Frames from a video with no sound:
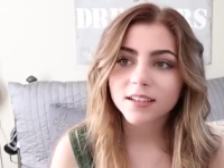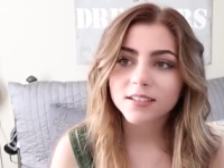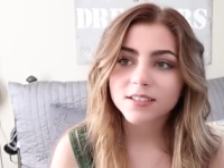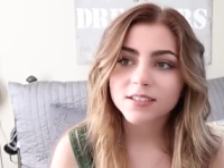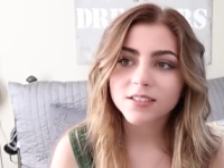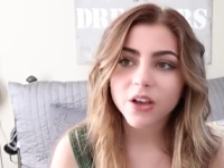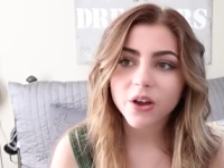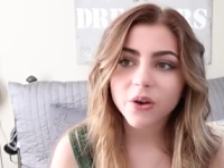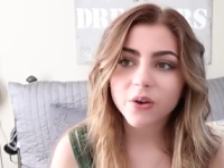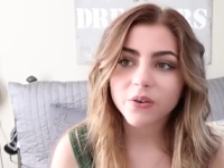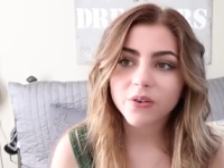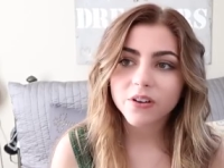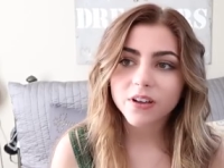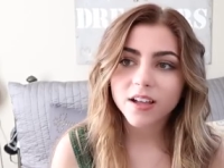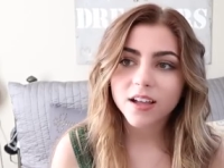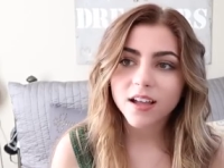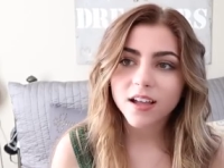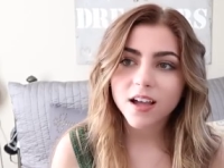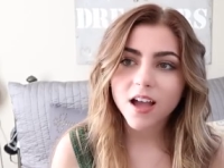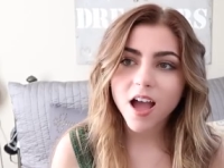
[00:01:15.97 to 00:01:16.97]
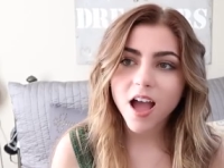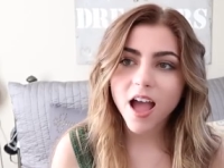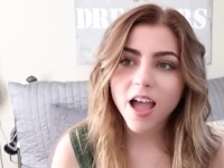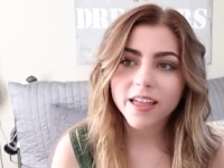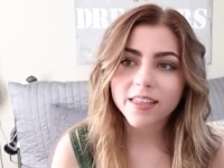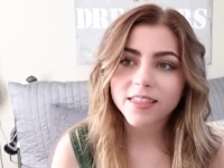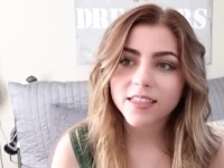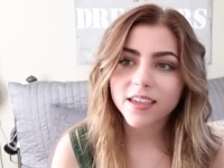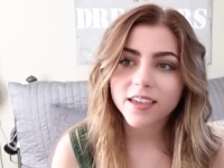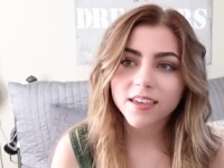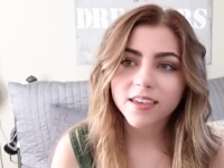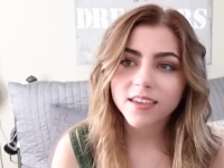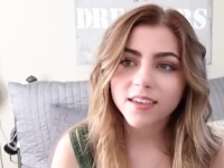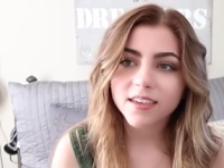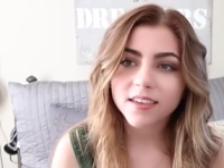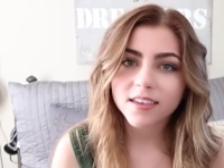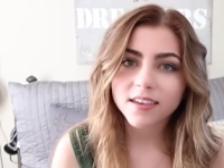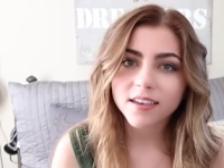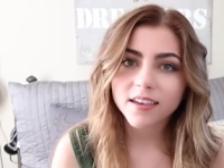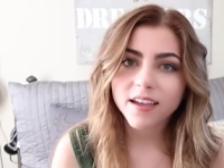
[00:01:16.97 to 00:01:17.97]
So I think
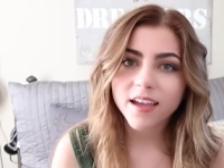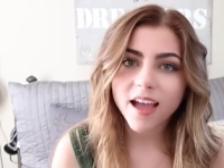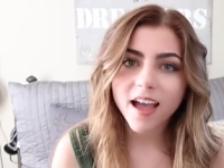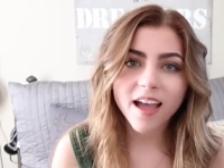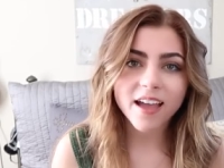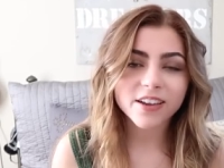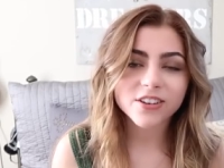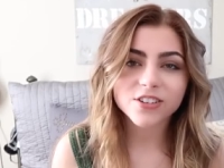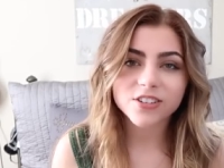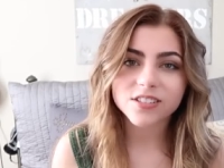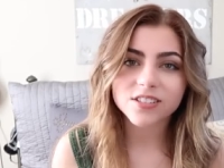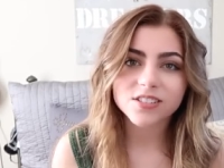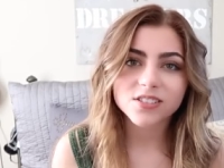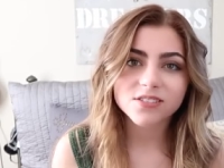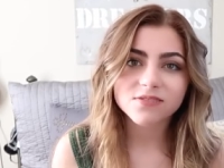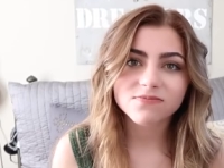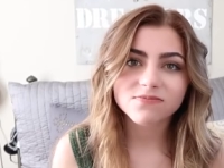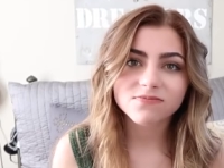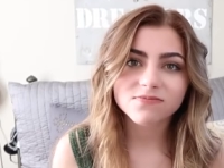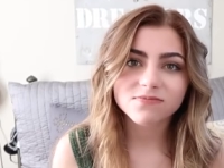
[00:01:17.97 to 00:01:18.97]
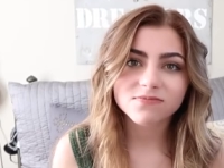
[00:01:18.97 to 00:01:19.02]
I just